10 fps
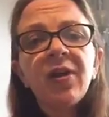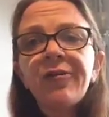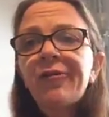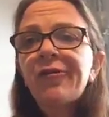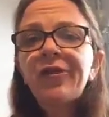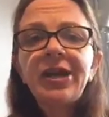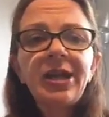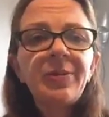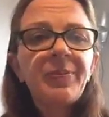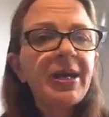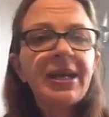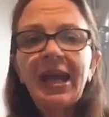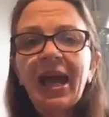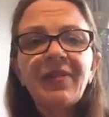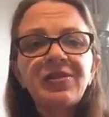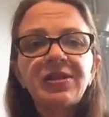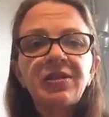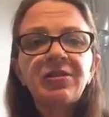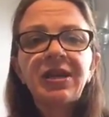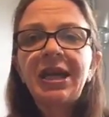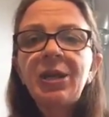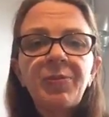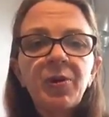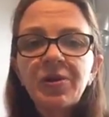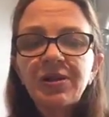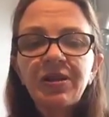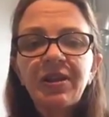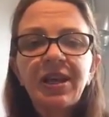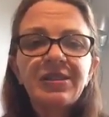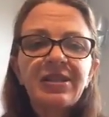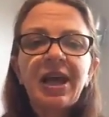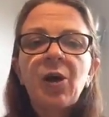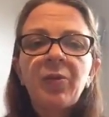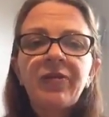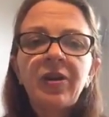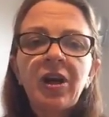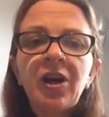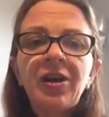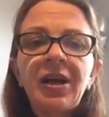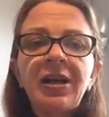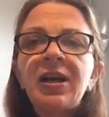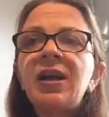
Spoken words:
free PDFs and ebooks and things to help with your learning.